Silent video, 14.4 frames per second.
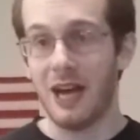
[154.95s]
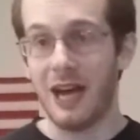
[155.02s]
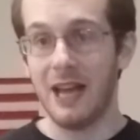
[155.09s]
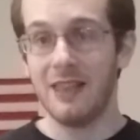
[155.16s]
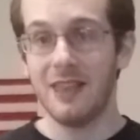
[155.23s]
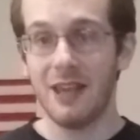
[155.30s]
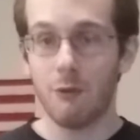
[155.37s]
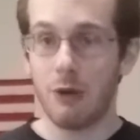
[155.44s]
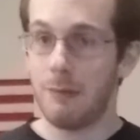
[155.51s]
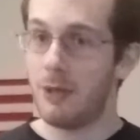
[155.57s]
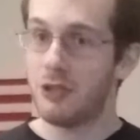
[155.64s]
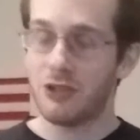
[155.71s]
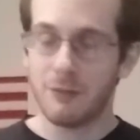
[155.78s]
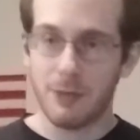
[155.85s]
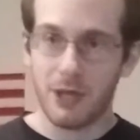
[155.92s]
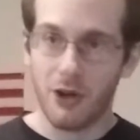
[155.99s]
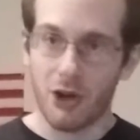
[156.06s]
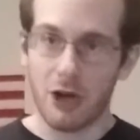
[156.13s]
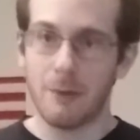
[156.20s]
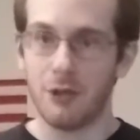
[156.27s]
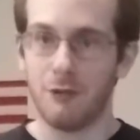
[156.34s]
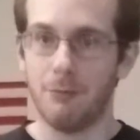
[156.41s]
I think women should be
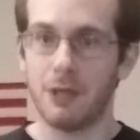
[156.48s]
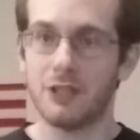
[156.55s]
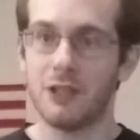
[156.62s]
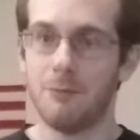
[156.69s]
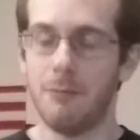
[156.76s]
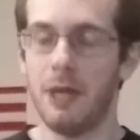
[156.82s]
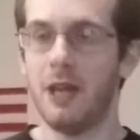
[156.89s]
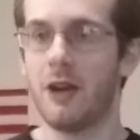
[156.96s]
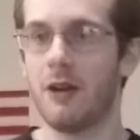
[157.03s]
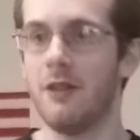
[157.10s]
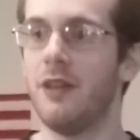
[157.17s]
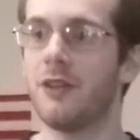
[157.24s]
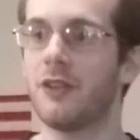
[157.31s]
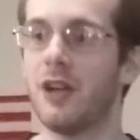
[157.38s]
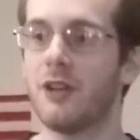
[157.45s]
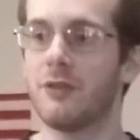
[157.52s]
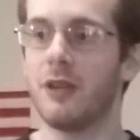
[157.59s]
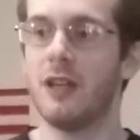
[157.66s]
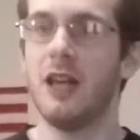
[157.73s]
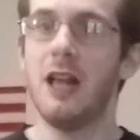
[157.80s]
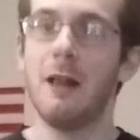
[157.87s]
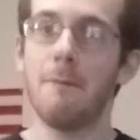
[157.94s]
armed as much as men are in this country.